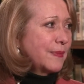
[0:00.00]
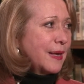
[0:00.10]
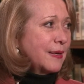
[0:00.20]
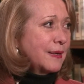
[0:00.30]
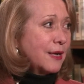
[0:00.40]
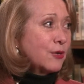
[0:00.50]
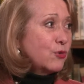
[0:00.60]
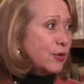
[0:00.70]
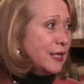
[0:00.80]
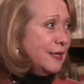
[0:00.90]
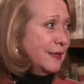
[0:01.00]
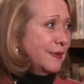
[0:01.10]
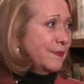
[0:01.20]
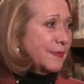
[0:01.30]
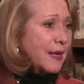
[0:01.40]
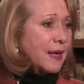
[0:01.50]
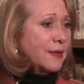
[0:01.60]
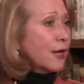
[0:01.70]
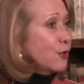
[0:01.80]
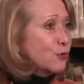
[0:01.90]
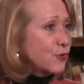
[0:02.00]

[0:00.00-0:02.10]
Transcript: and agree and not use